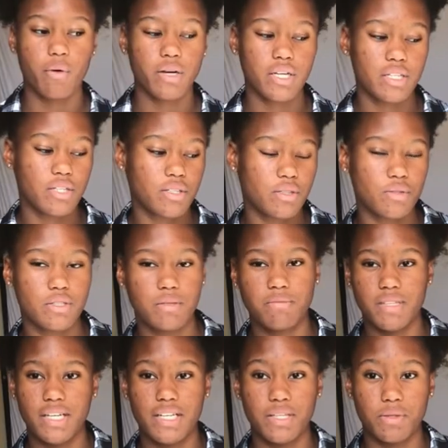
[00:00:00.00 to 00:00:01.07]
I wanted to do
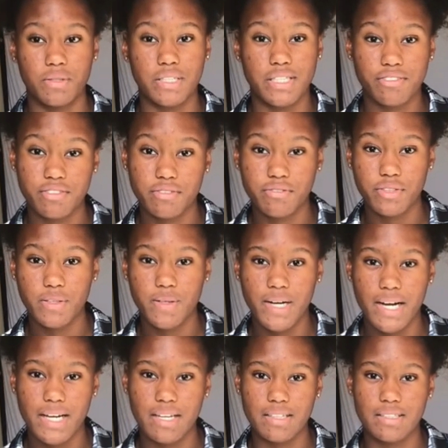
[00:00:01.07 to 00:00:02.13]
something a little different for you
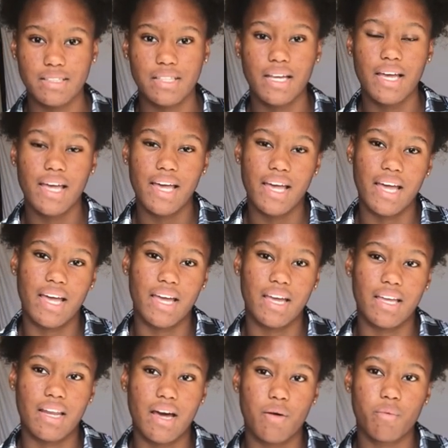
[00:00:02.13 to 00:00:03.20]
guys,
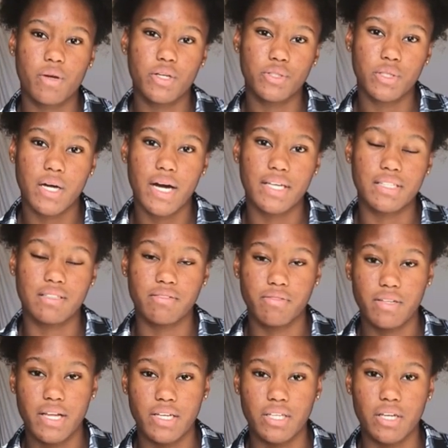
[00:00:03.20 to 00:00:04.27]
and I wanted you guys to
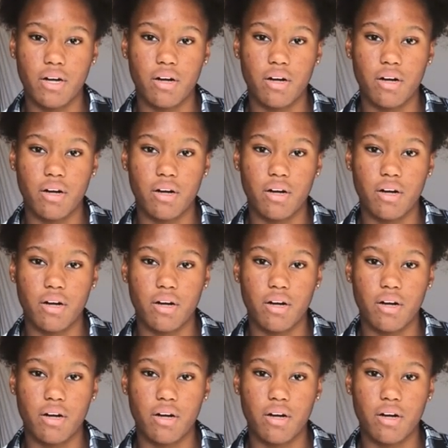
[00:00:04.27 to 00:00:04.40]
feel like